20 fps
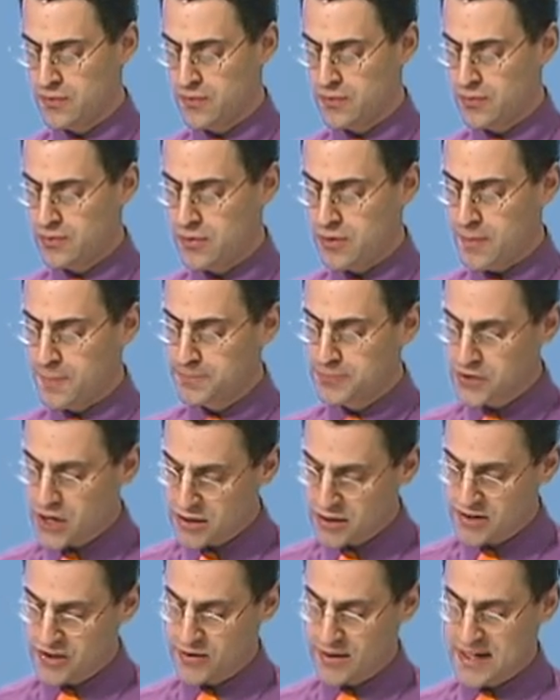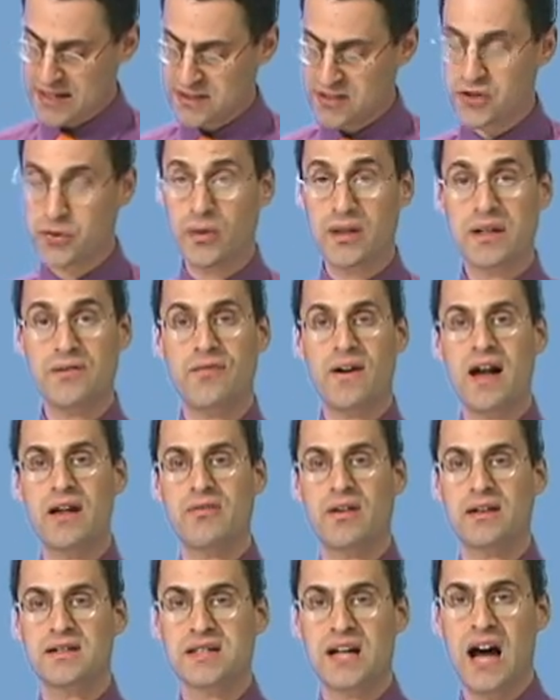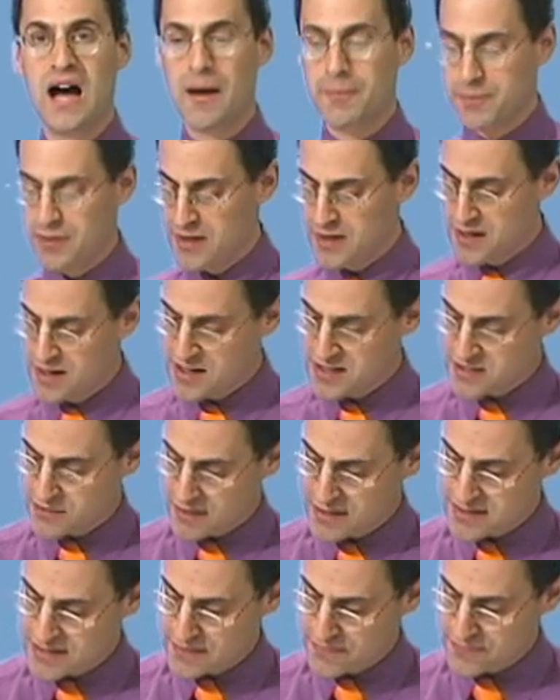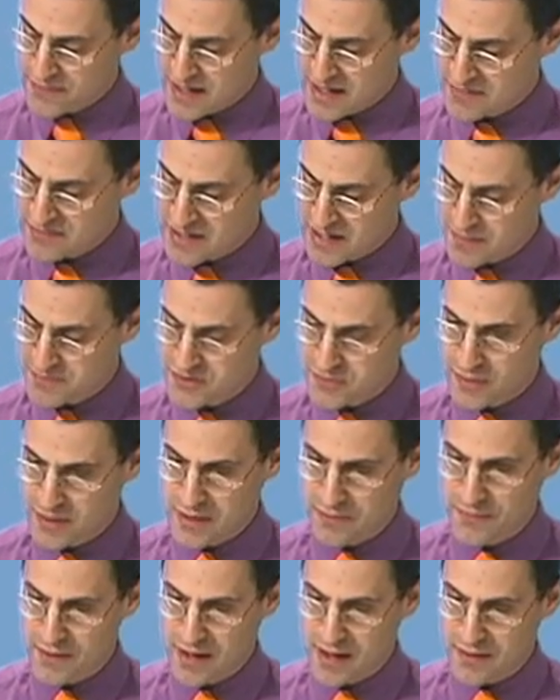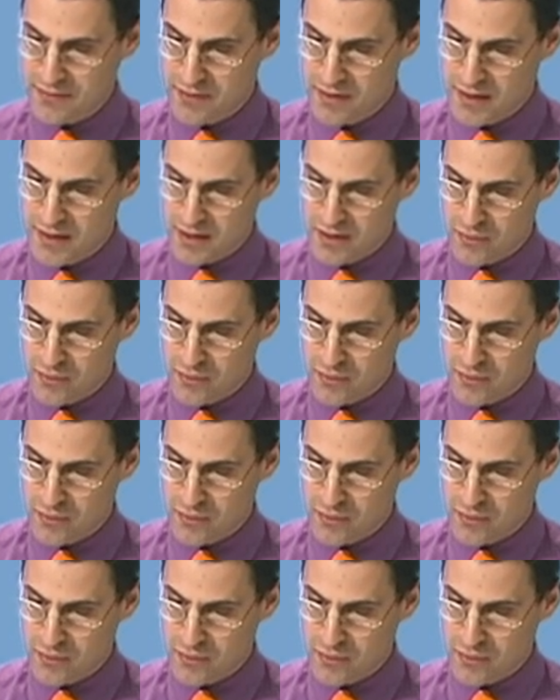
Whoop, so I get the 25 on top, so I see 5 times 25,